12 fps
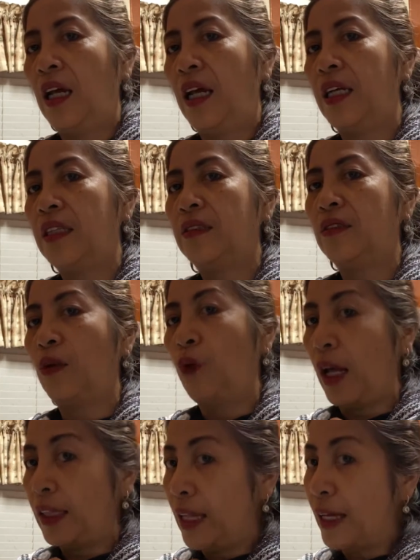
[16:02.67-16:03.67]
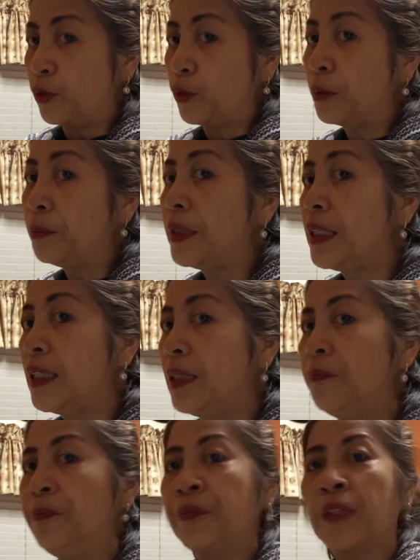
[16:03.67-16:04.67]
And unlike with me,
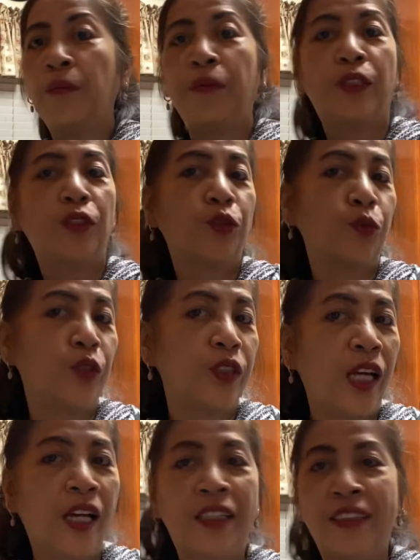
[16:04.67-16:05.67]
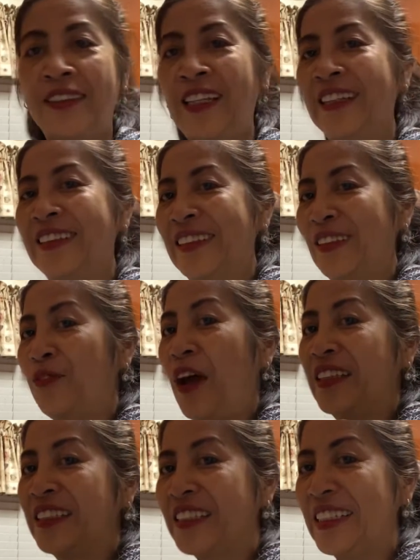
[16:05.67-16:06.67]
because we're not that
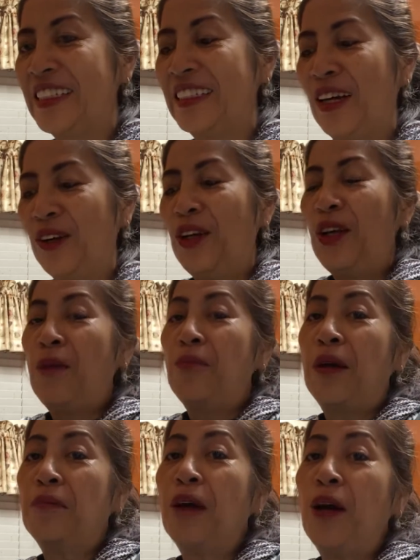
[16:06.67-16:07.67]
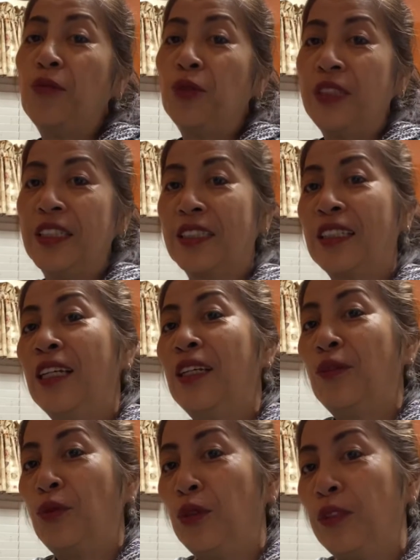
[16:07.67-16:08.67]
fancy my mom will just
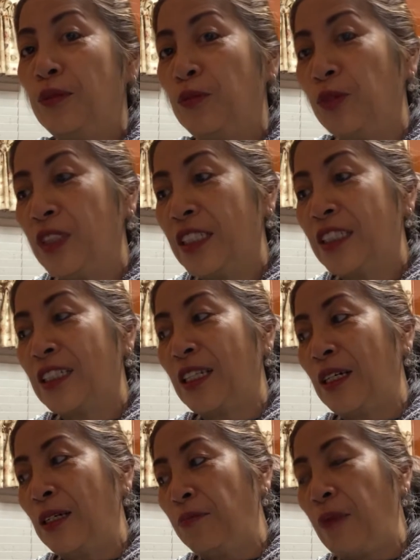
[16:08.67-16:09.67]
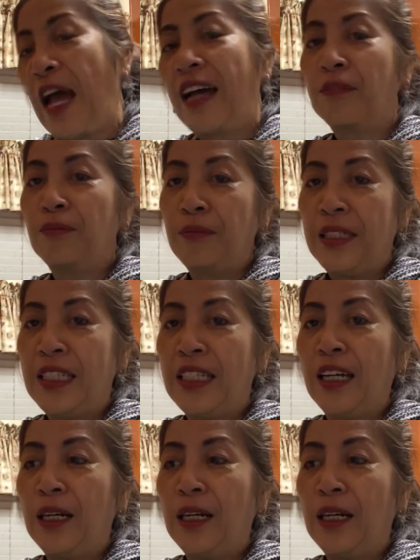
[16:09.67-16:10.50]
pack me